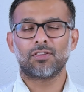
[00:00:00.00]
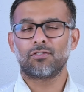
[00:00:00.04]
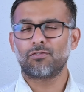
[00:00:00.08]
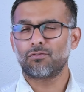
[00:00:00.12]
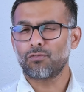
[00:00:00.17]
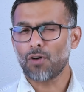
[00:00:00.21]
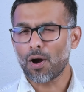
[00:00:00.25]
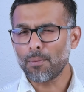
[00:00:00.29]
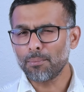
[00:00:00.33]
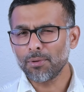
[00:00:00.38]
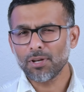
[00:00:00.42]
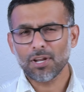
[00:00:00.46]
The
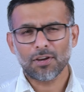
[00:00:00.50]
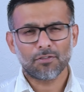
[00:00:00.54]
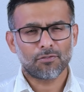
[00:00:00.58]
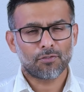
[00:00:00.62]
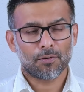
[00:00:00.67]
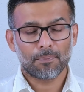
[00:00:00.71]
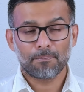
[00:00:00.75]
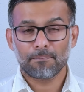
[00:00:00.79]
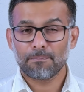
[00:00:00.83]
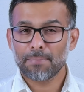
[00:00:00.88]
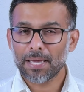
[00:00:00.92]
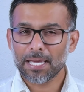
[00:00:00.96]
formula
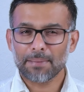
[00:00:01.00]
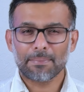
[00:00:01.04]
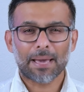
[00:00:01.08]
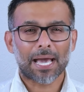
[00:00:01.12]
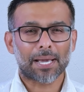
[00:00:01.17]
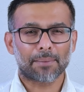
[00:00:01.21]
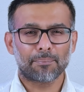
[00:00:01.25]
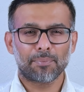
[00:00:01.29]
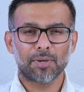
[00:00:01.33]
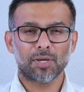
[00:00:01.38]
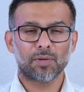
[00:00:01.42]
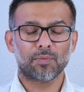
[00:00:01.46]
for
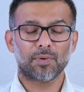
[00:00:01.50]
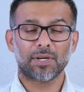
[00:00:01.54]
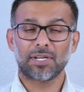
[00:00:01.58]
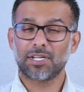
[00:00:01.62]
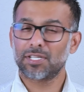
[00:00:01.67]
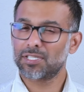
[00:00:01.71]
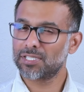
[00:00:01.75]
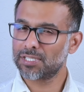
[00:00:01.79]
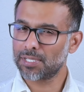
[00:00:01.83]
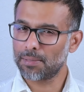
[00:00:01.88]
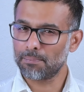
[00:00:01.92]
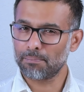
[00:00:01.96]
payback period
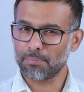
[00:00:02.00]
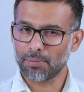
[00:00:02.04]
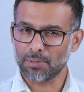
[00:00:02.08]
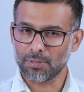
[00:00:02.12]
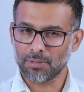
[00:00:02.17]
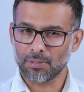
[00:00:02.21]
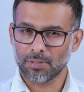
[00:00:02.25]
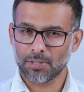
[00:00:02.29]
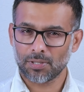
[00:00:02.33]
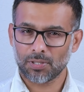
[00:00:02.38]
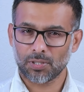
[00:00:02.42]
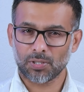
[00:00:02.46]
is
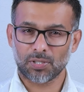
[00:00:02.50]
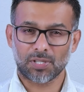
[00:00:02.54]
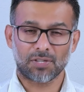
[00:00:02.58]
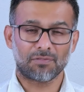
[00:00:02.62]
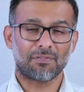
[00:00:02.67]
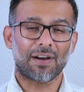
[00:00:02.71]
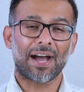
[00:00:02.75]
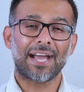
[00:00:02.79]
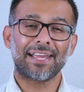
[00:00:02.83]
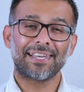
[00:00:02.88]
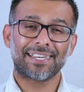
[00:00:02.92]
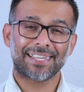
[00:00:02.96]
simple. You
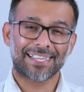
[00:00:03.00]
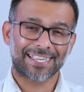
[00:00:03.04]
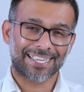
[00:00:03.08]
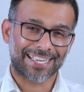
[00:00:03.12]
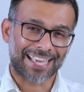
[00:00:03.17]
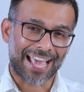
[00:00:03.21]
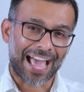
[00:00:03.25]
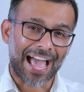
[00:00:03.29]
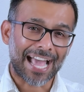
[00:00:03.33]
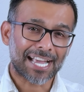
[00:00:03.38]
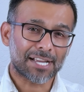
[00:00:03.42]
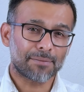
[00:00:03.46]
divide
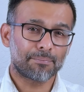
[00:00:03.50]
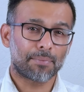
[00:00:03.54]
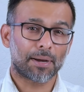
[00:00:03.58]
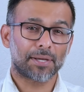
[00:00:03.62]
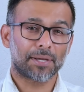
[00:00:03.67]
CAC